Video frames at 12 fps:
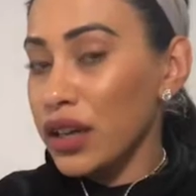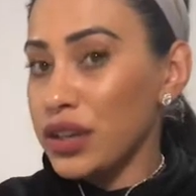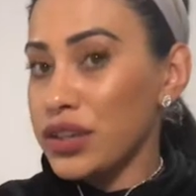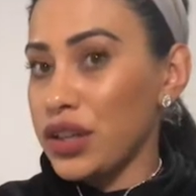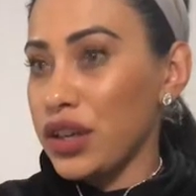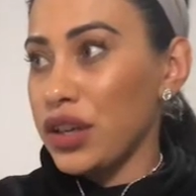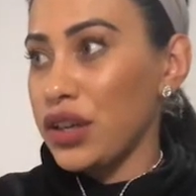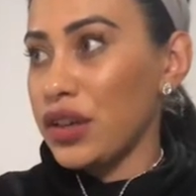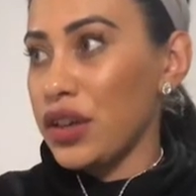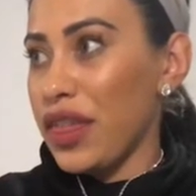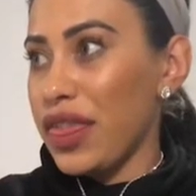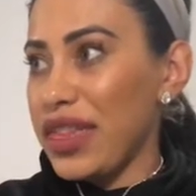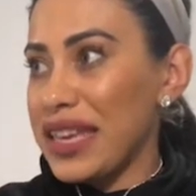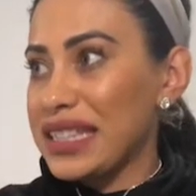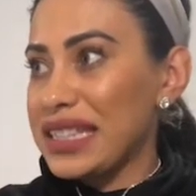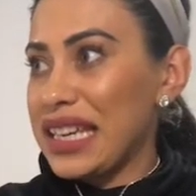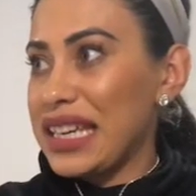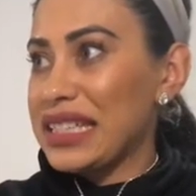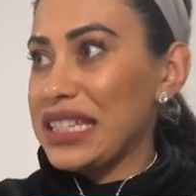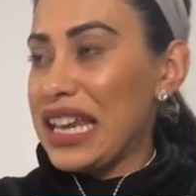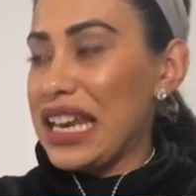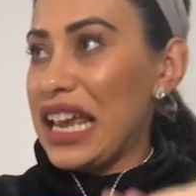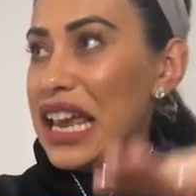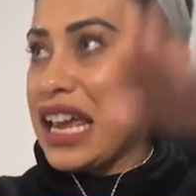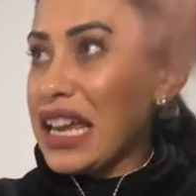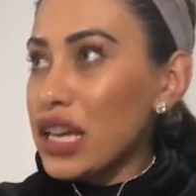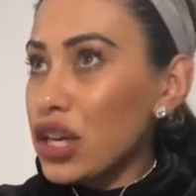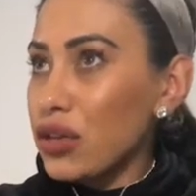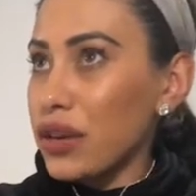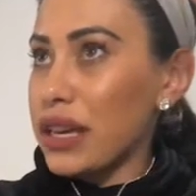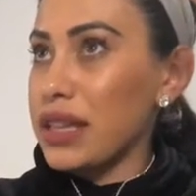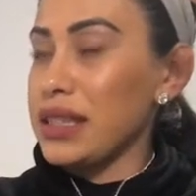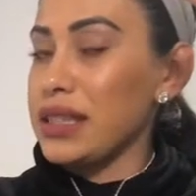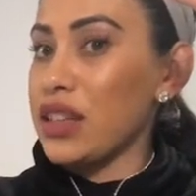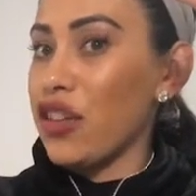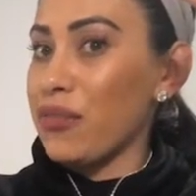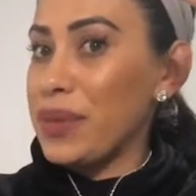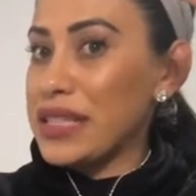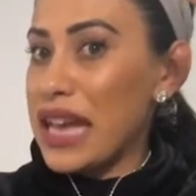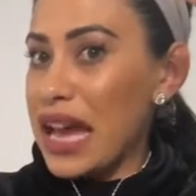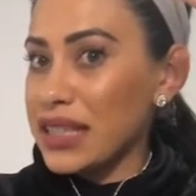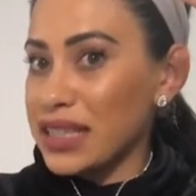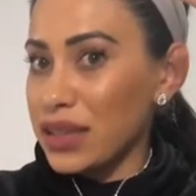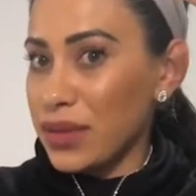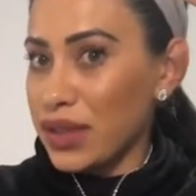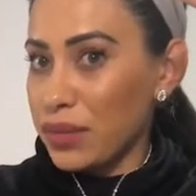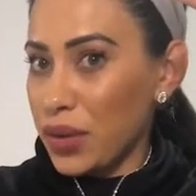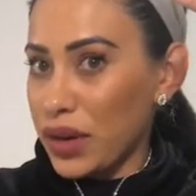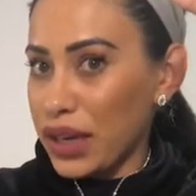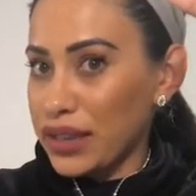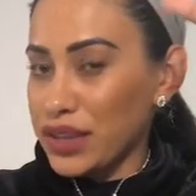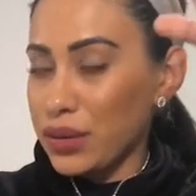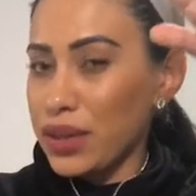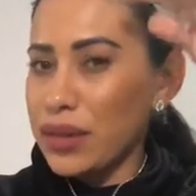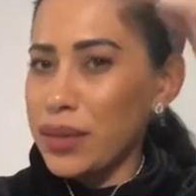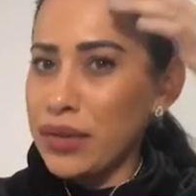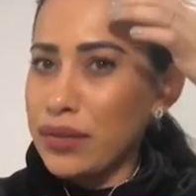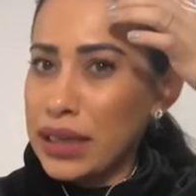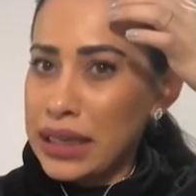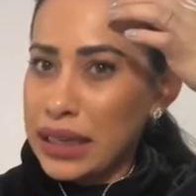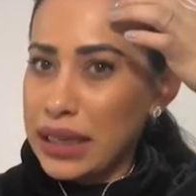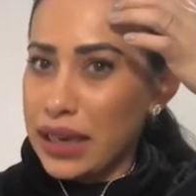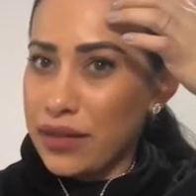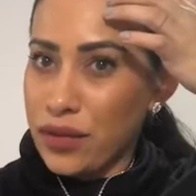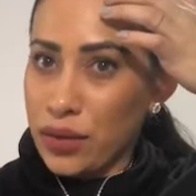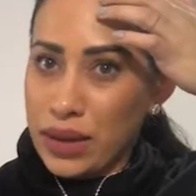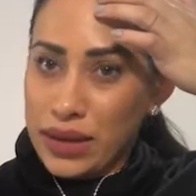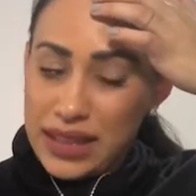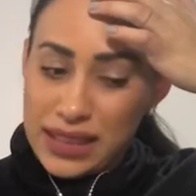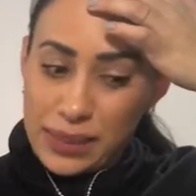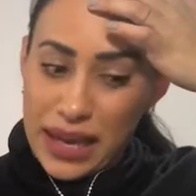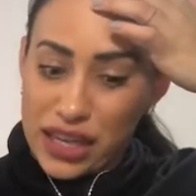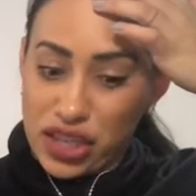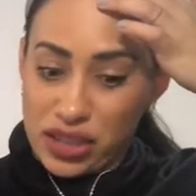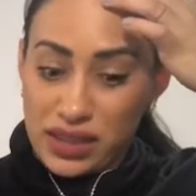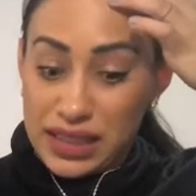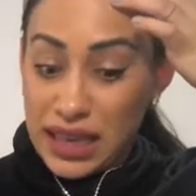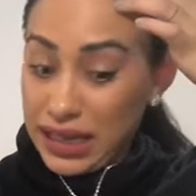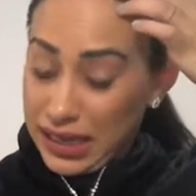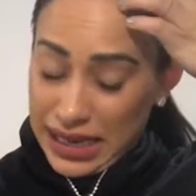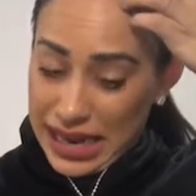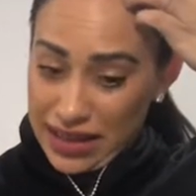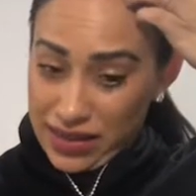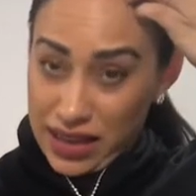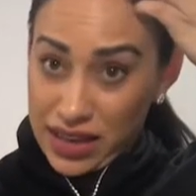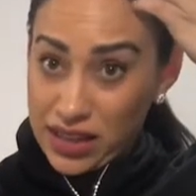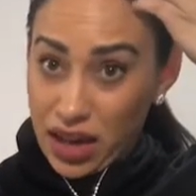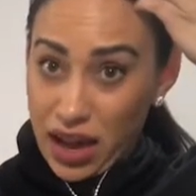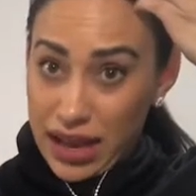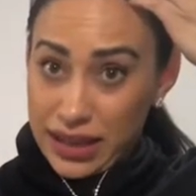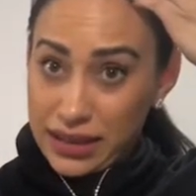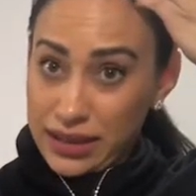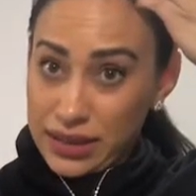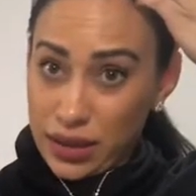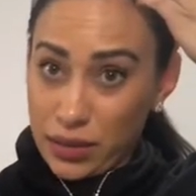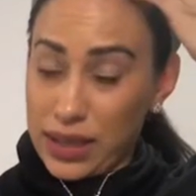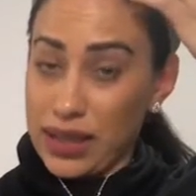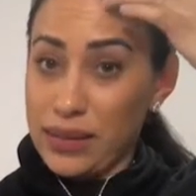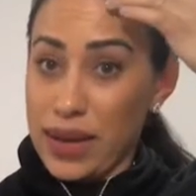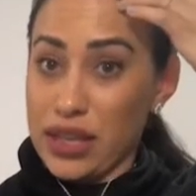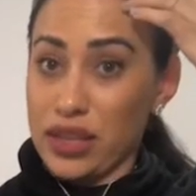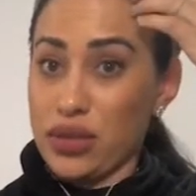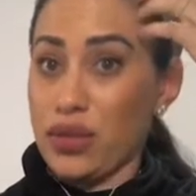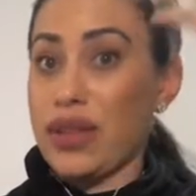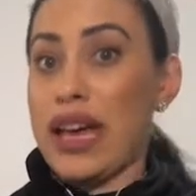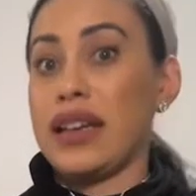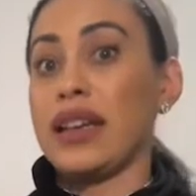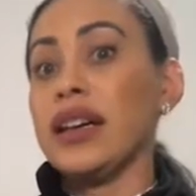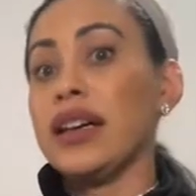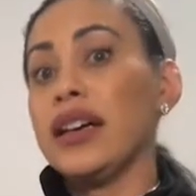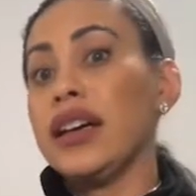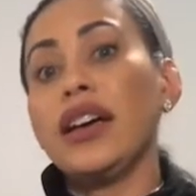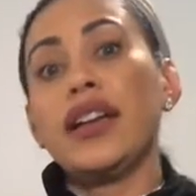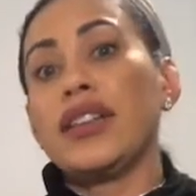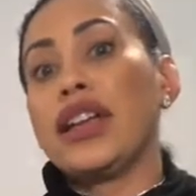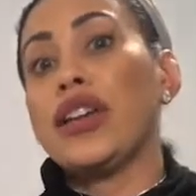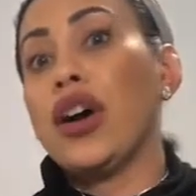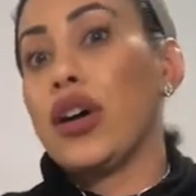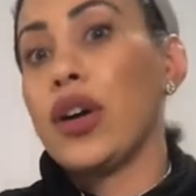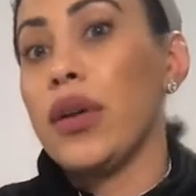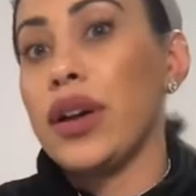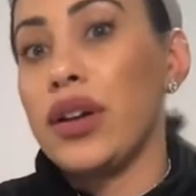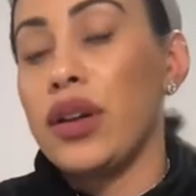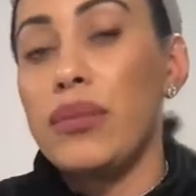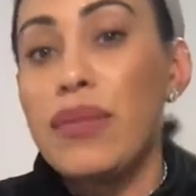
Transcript: So this is an increase of potassium in the body. So we need to be really careful with these patients and their diets. So we need to make sure that they're not going on a